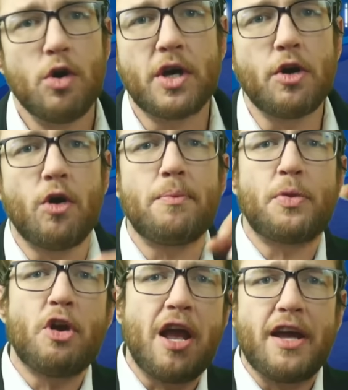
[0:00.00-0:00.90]
who can hold up
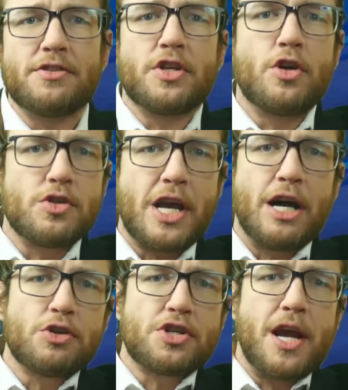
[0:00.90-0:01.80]
their hands in those
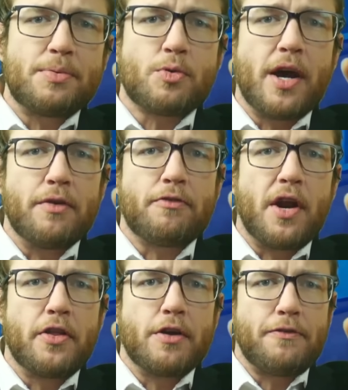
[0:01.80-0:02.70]
L shapes right in
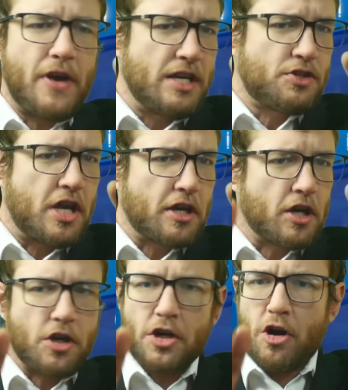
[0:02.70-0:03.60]
front of their face, take a
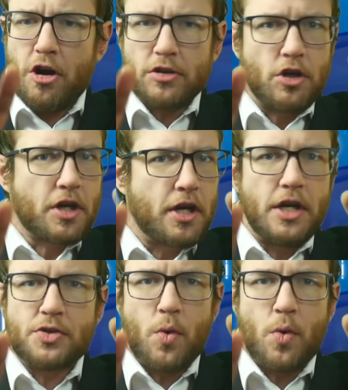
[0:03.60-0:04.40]
good hard look at each